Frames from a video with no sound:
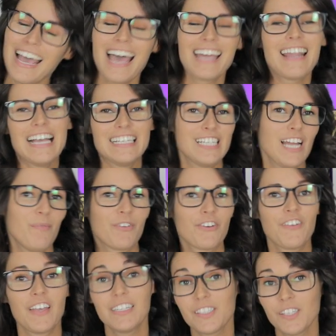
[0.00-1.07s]
And last up for
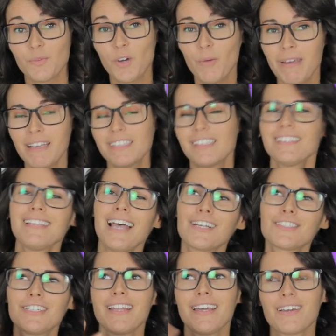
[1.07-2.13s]
fantasy romance, this is
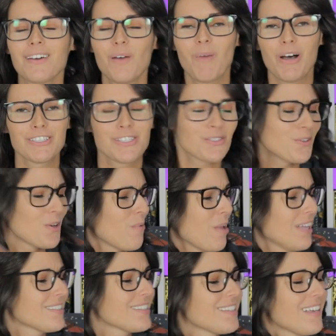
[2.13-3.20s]
actually like a monster
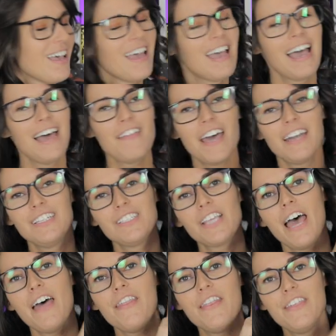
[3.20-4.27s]
romance. And that is
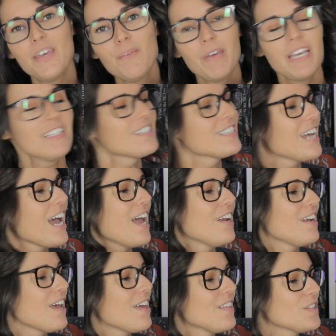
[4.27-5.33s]
The Beast.
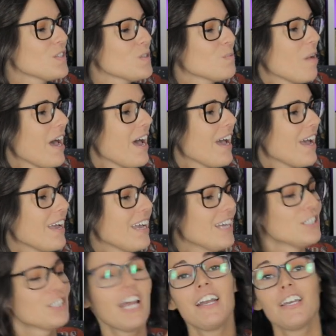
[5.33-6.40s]
And this is by
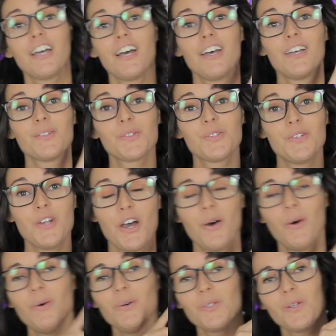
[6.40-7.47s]
Jenika
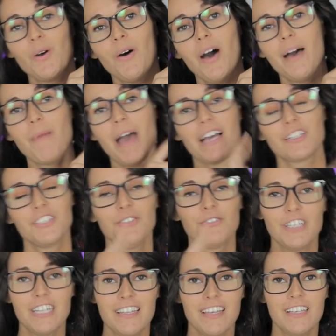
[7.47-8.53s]
Snow. So I'm actually
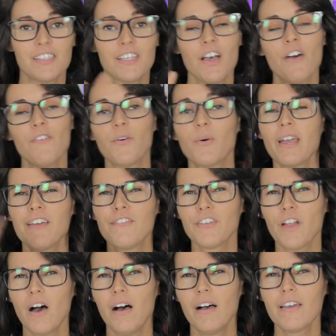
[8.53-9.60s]
reading this for a
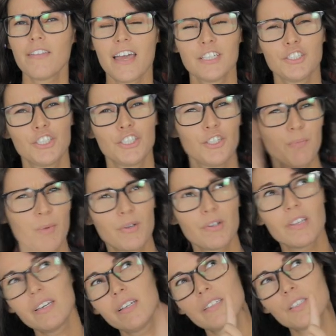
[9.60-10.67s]
vlog that should be
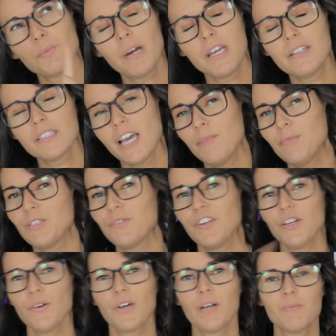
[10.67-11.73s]
released by the time this
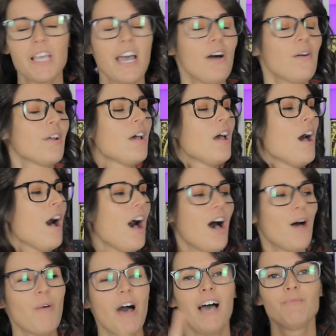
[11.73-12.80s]
video comes out.
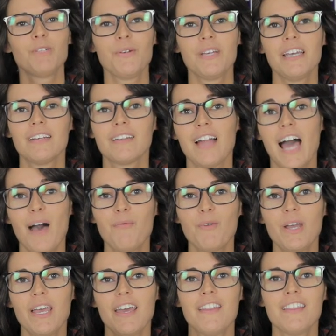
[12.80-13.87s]
I'm doing it in collab
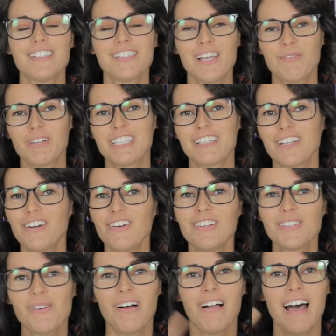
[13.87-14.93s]
with Sam Reads a Little,
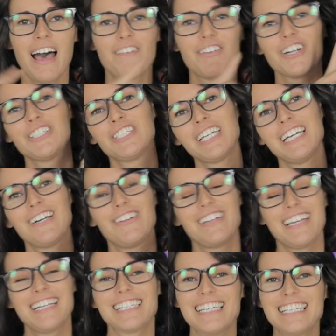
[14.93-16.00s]
so I'll have her channel
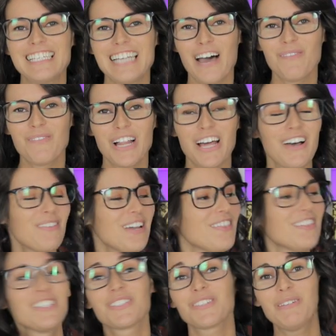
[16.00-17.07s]
linked down below in
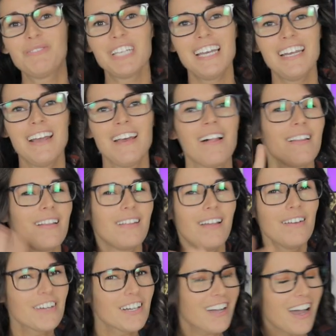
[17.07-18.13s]
the description.
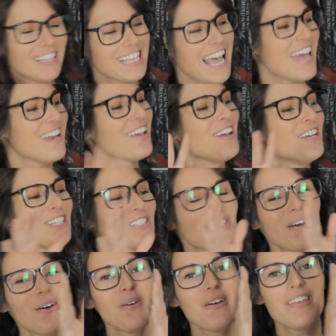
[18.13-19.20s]
Love her content.
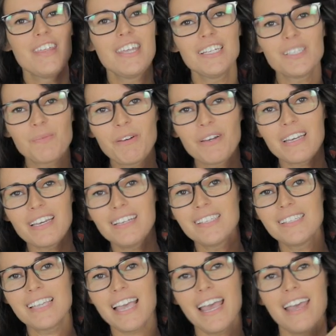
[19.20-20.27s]
So this book
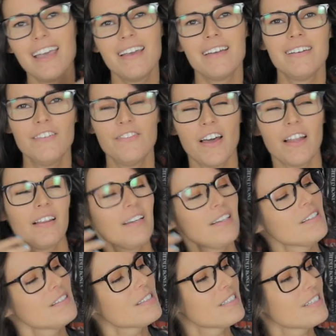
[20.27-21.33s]
is a
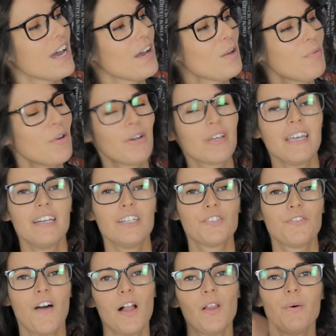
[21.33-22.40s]
novella style book. It is
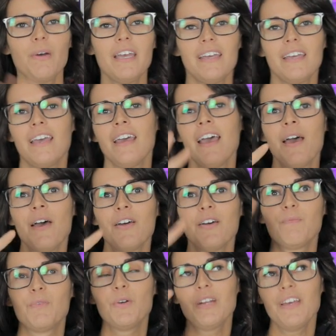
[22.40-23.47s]
following
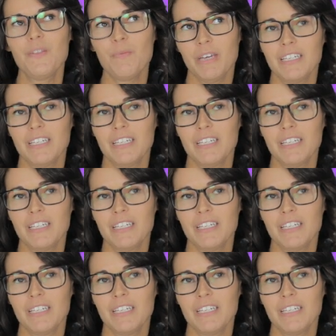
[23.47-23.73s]
Beauty and the